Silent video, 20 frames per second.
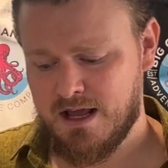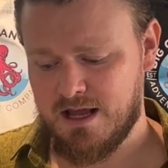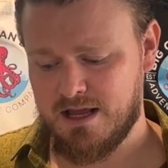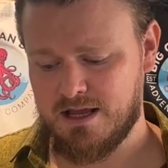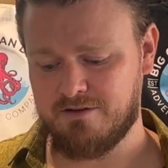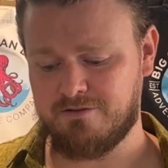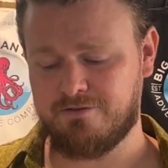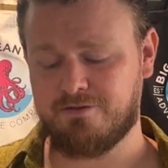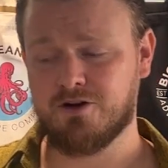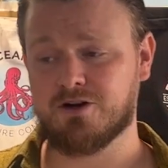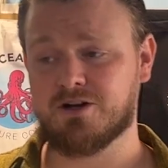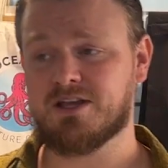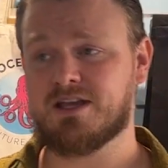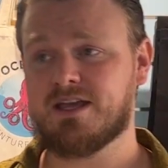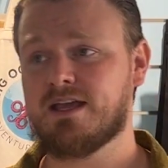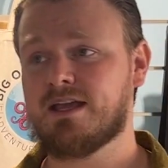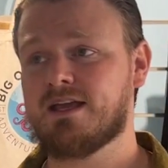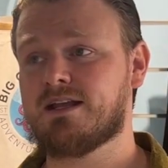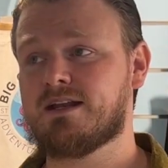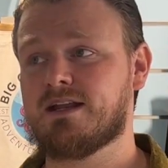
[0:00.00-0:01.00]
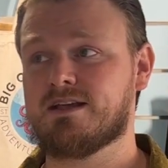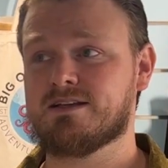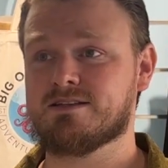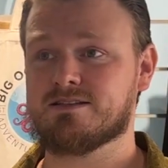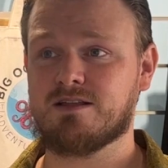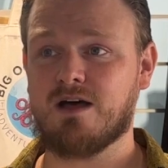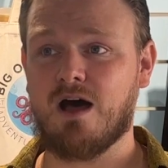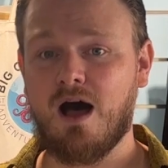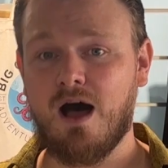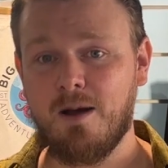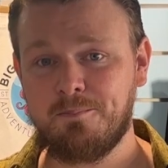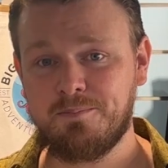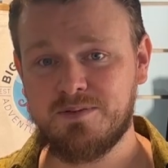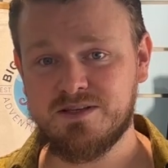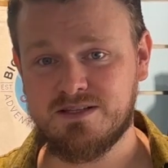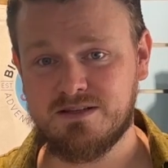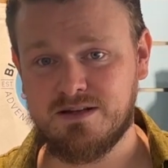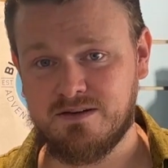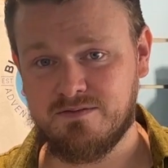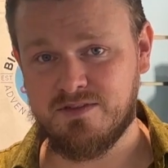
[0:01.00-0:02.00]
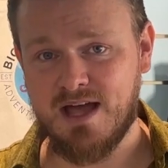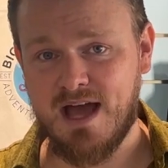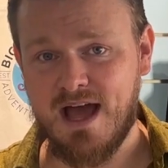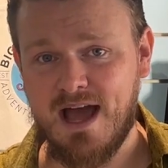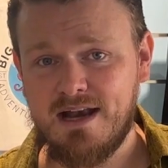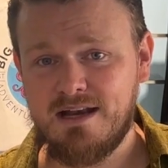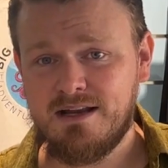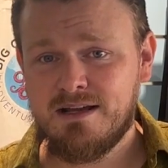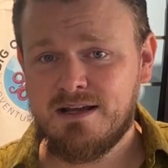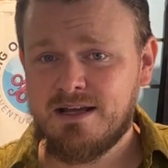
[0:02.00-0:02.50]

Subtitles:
If your kid is the opposite of that,